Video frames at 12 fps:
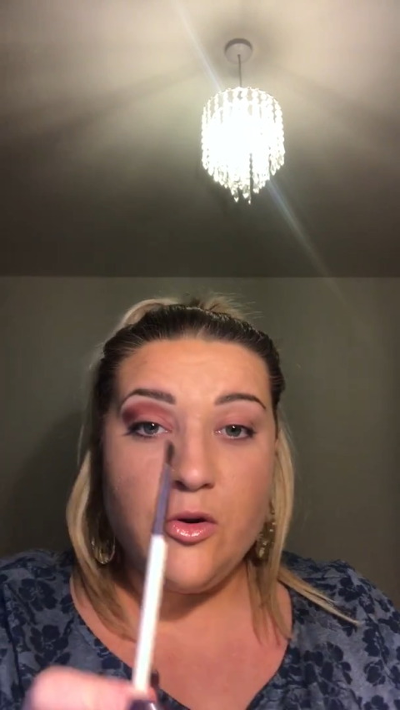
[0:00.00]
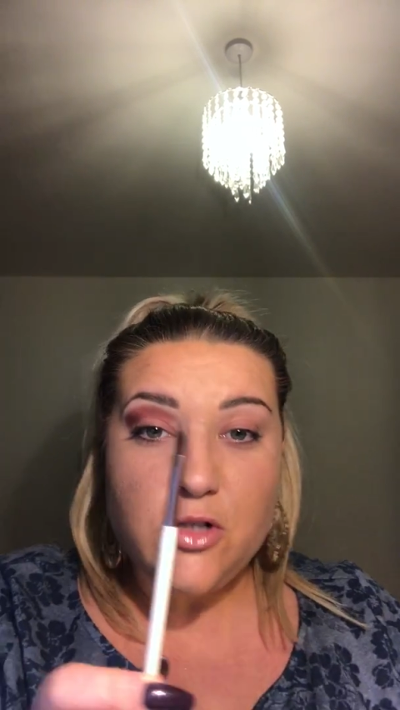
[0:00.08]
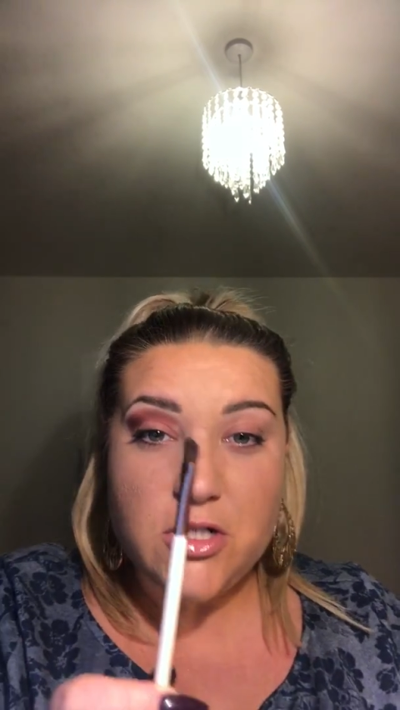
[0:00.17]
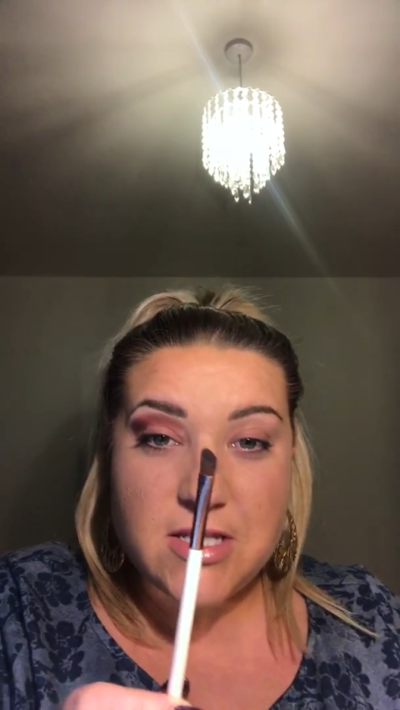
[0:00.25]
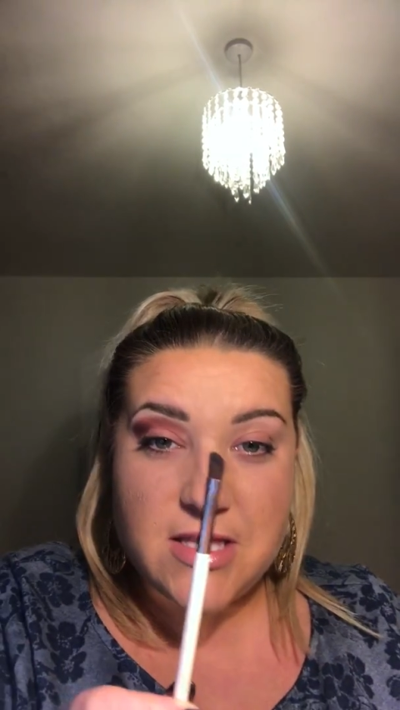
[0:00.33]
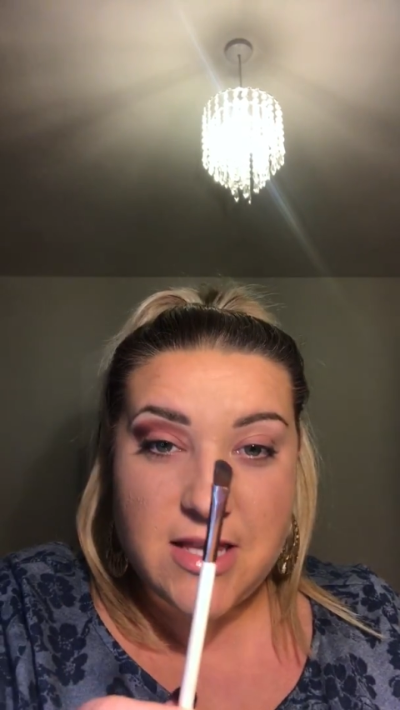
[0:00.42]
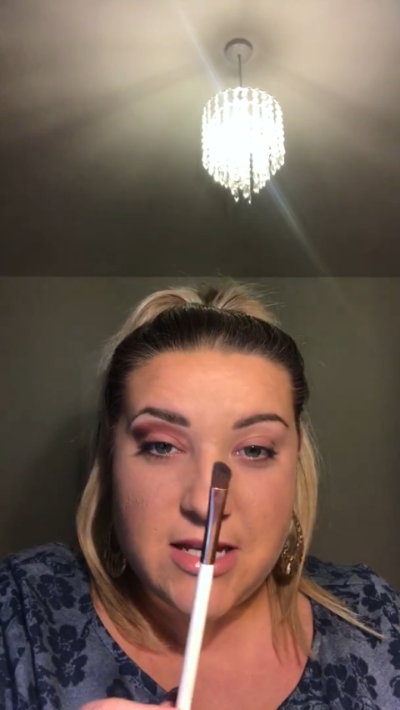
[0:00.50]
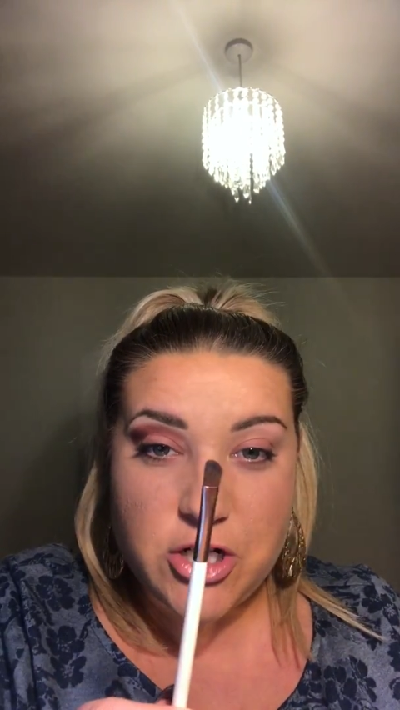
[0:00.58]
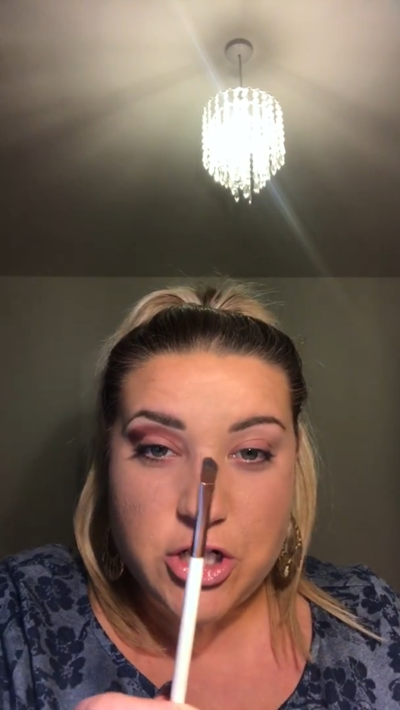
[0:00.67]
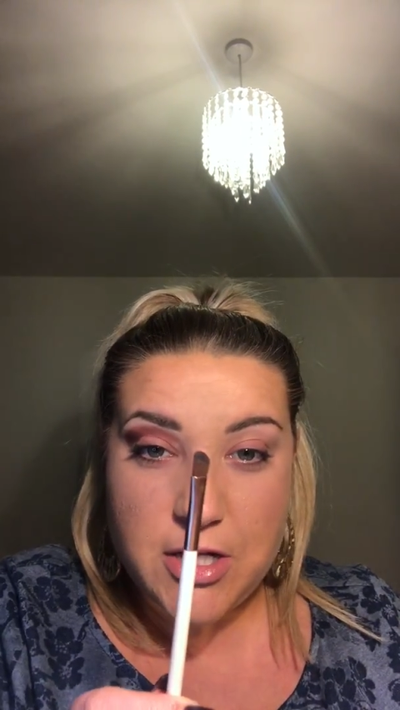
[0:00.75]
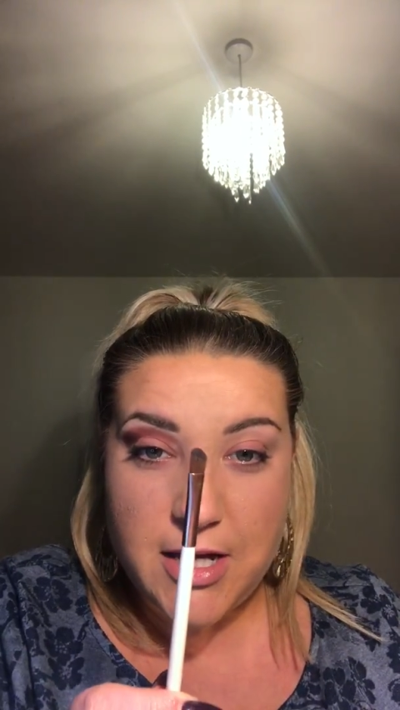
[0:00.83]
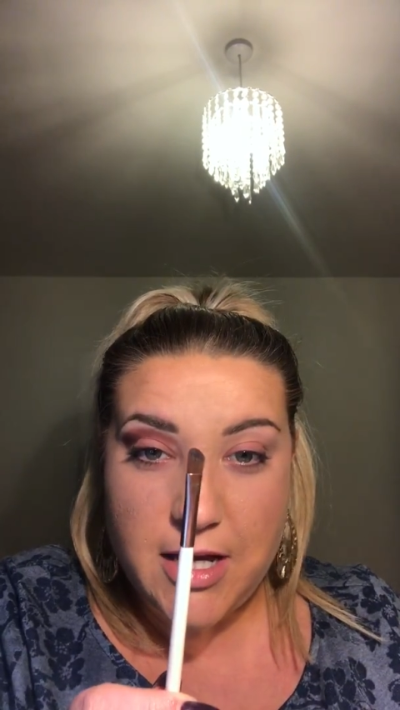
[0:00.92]
which is this
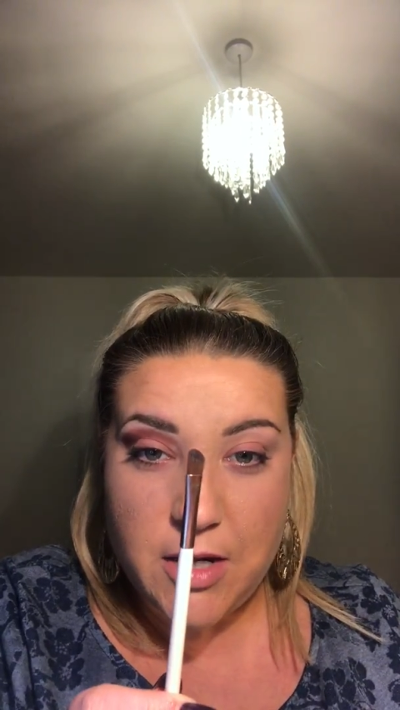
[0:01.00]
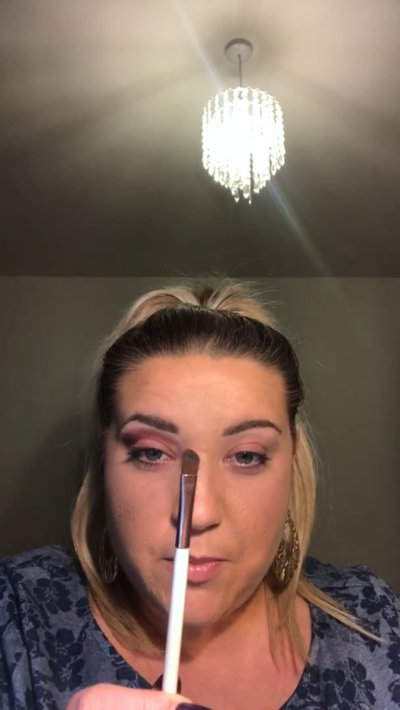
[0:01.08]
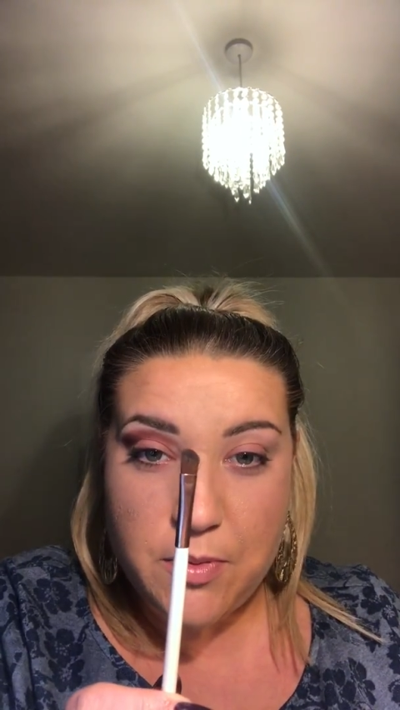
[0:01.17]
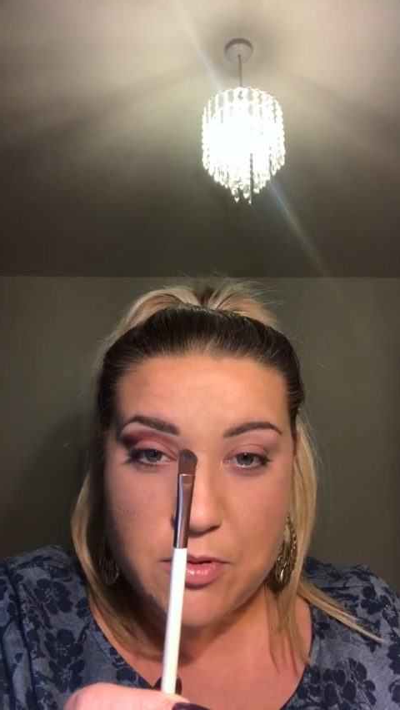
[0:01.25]
shape.